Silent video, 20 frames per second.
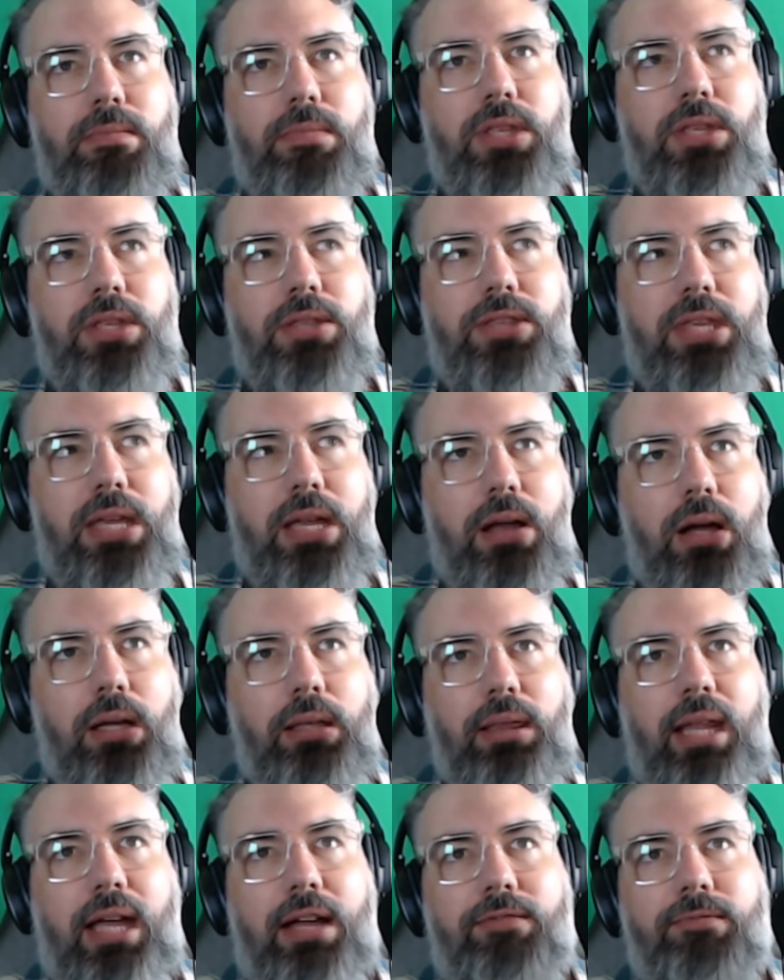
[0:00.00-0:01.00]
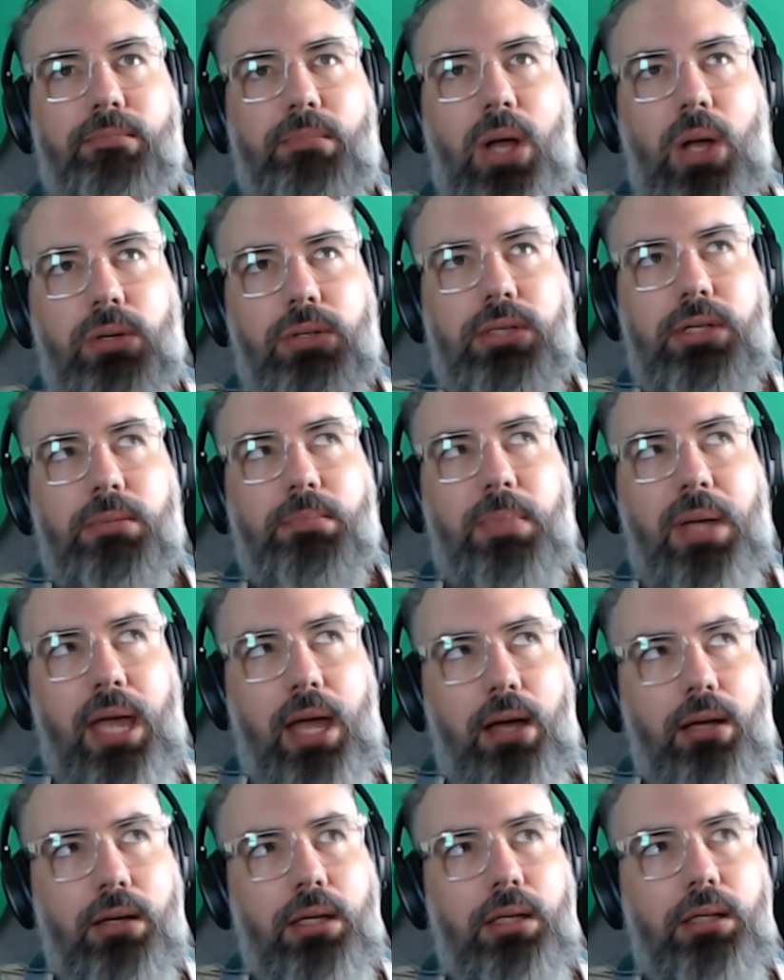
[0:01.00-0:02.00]
the thing I love most
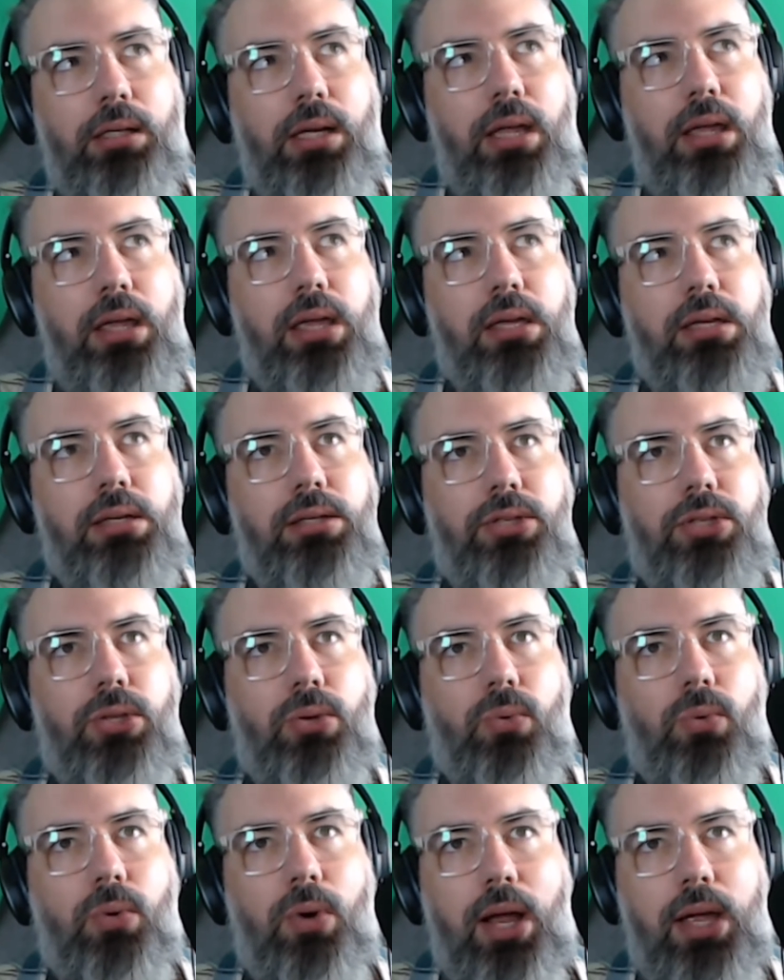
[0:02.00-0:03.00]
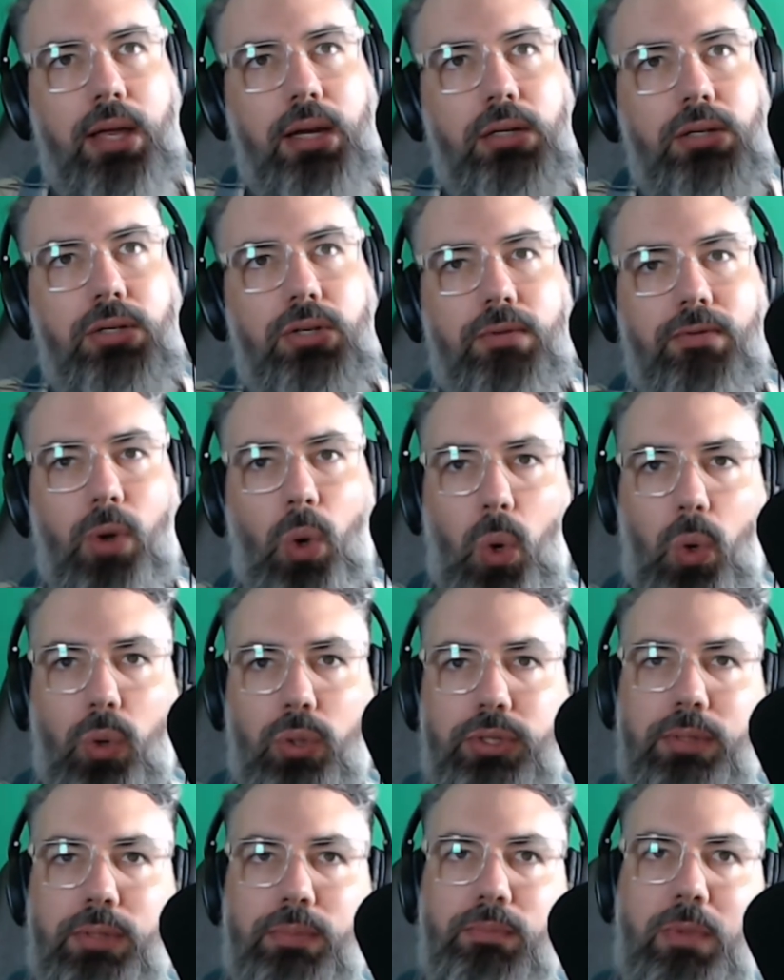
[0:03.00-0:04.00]
about it is the range of
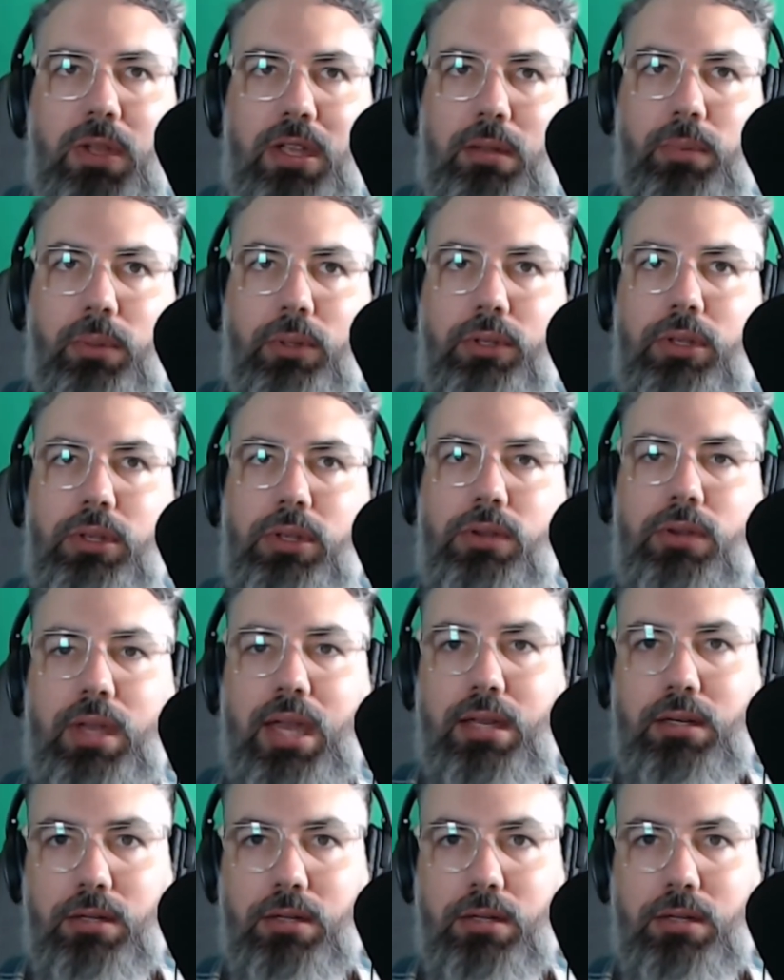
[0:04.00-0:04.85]
awesome people that you get